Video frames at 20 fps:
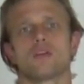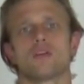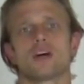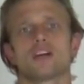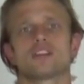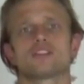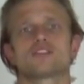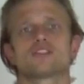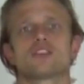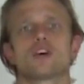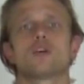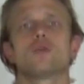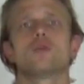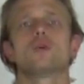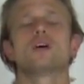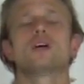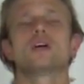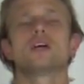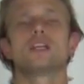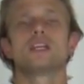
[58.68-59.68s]
Right,
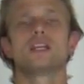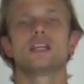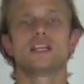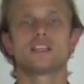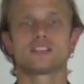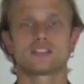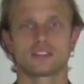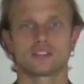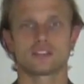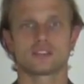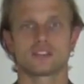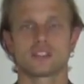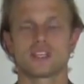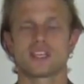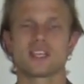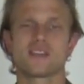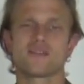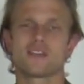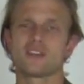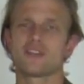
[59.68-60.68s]
so listen,
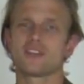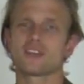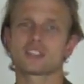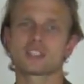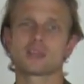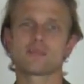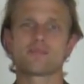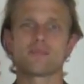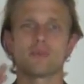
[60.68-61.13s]
even if it's the